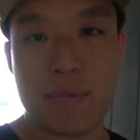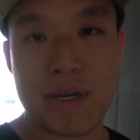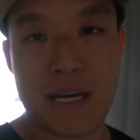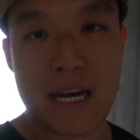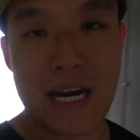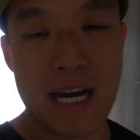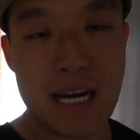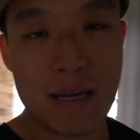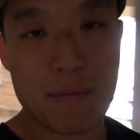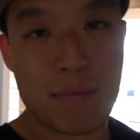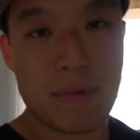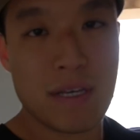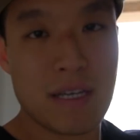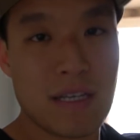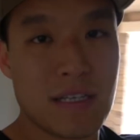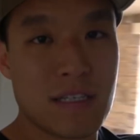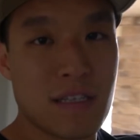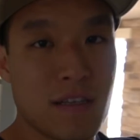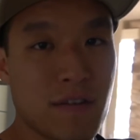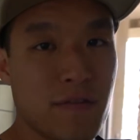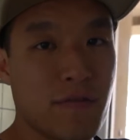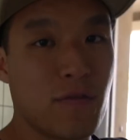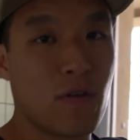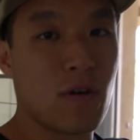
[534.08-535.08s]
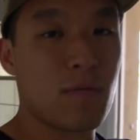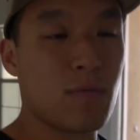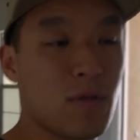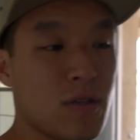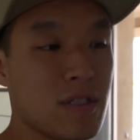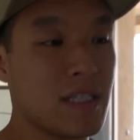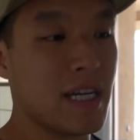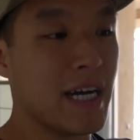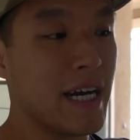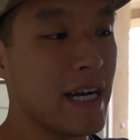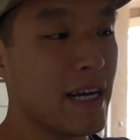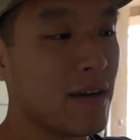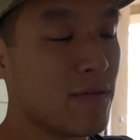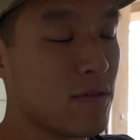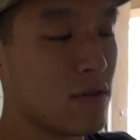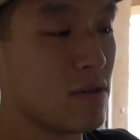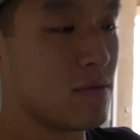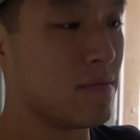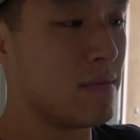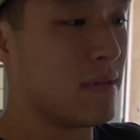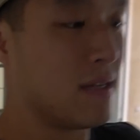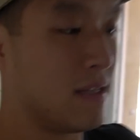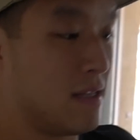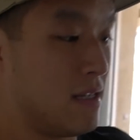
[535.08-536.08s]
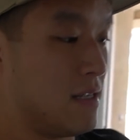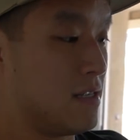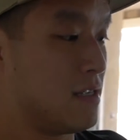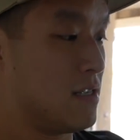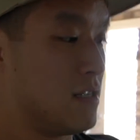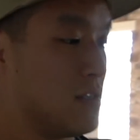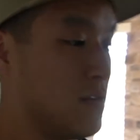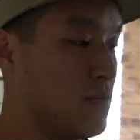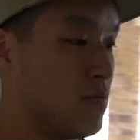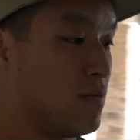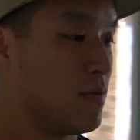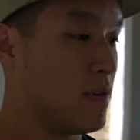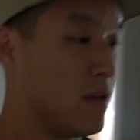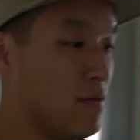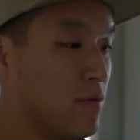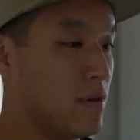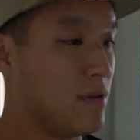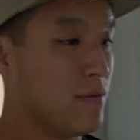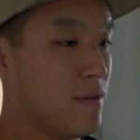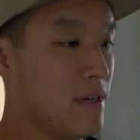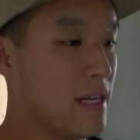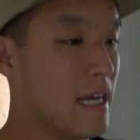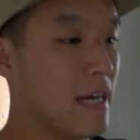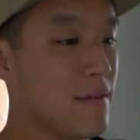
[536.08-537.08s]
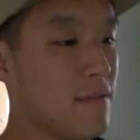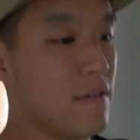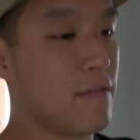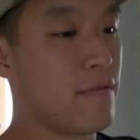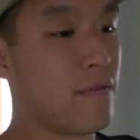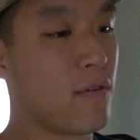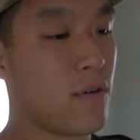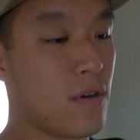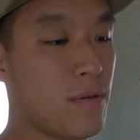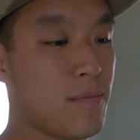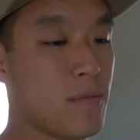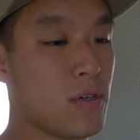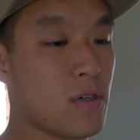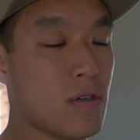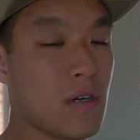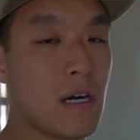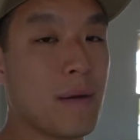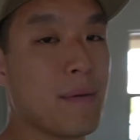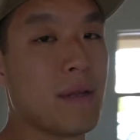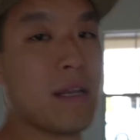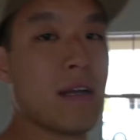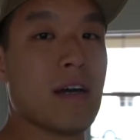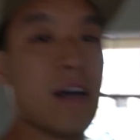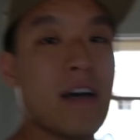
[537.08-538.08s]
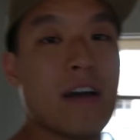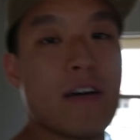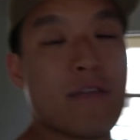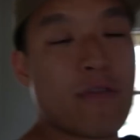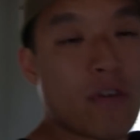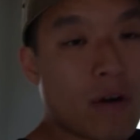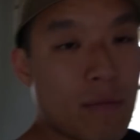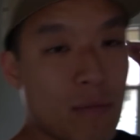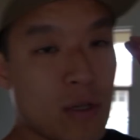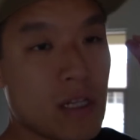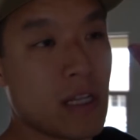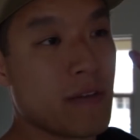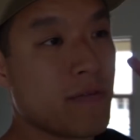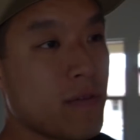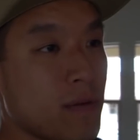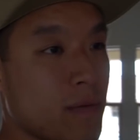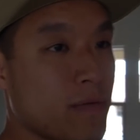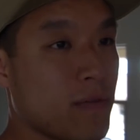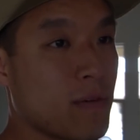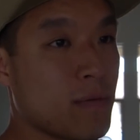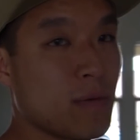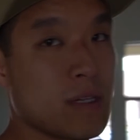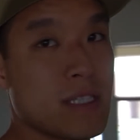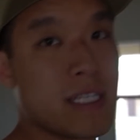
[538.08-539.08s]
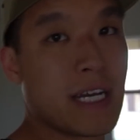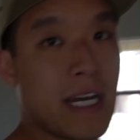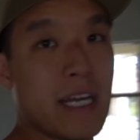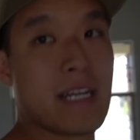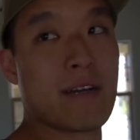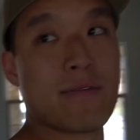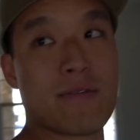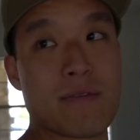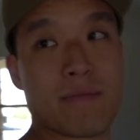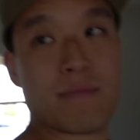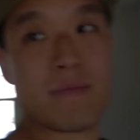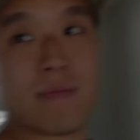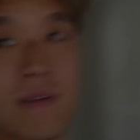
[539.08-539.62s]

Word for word: behind me is the formal dining room, and this is where we would have a formal, I mean, formal living room, formal dining room.